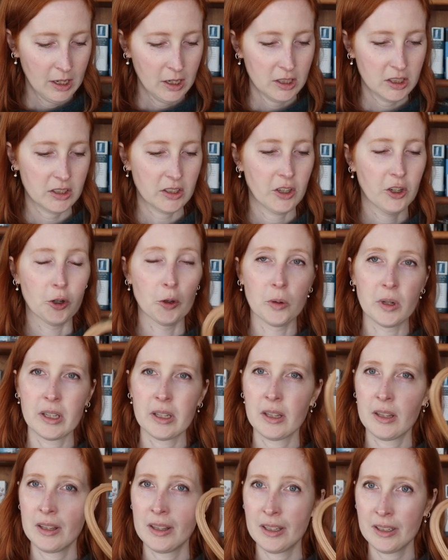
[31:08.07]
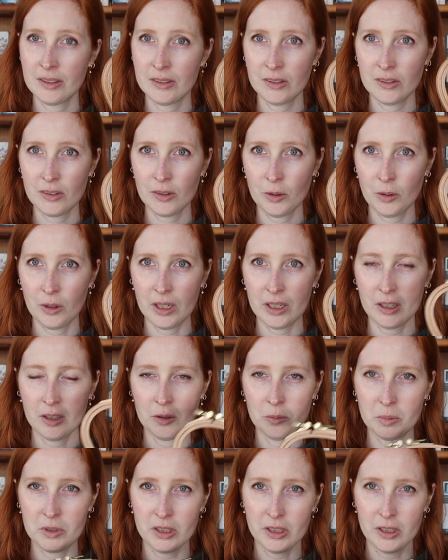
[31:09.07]
So this is a great
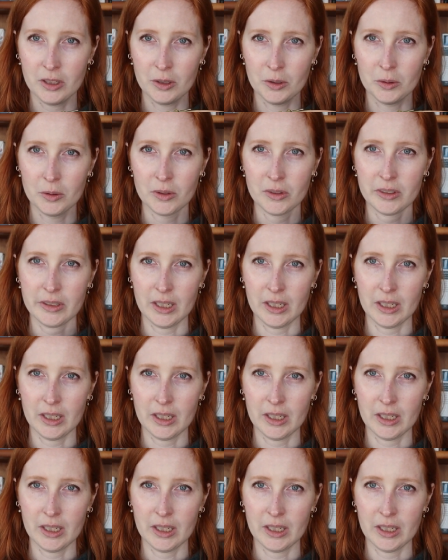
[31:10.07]
hoop to use.